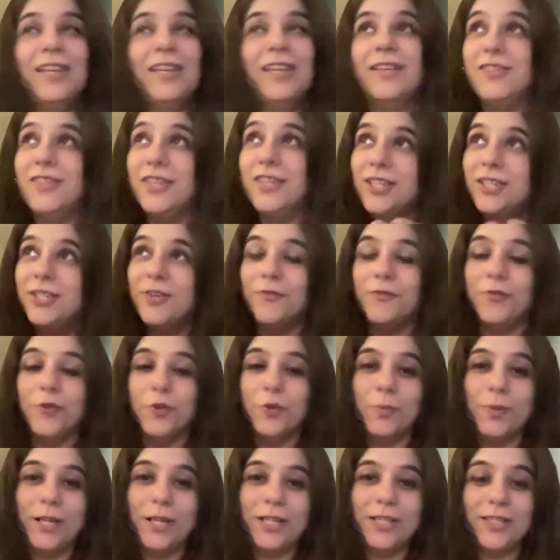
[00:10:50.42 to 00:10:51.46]
Just a
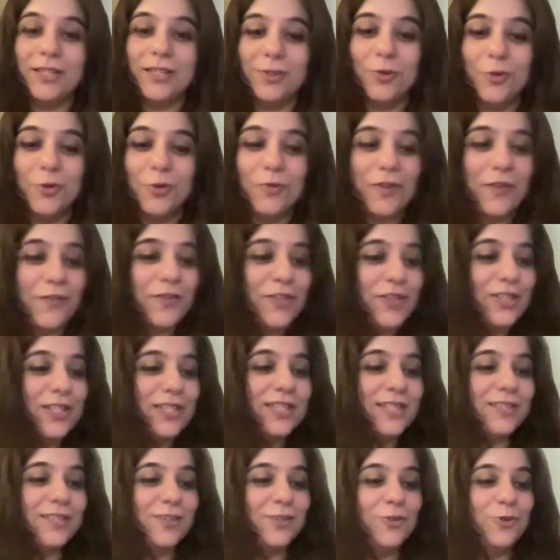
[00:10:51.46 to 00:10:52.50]
few minutes ago, we were
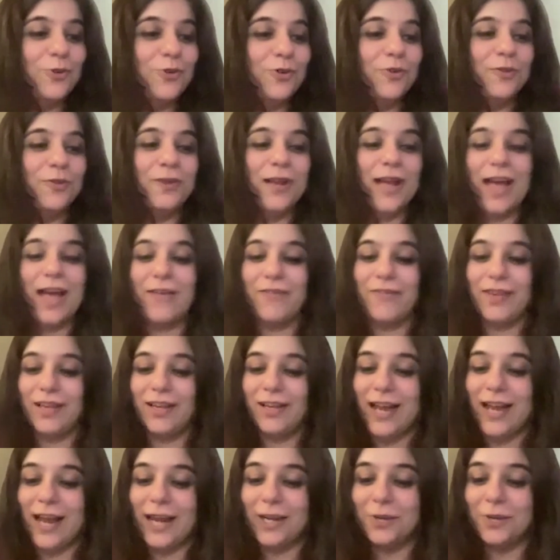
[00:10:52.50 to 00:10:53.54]
just, having
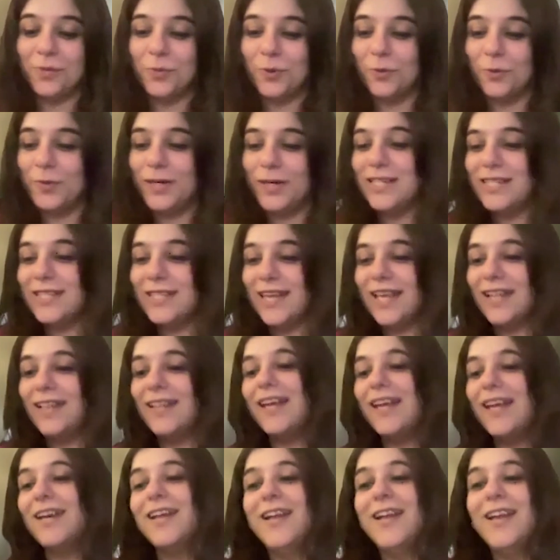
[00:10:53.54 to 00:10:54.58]
a lighter moment saying
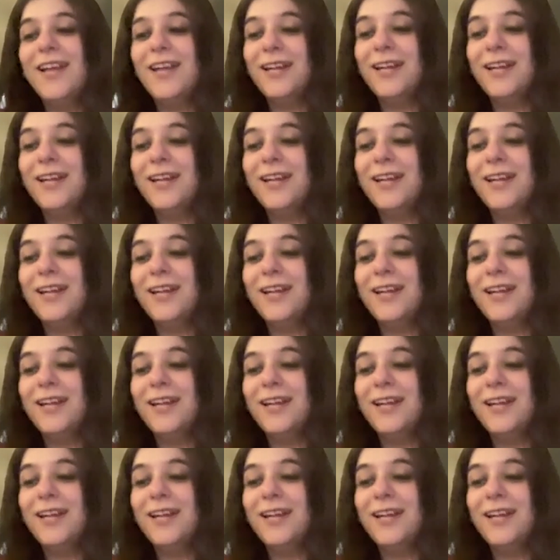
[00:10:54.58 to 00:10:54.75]
that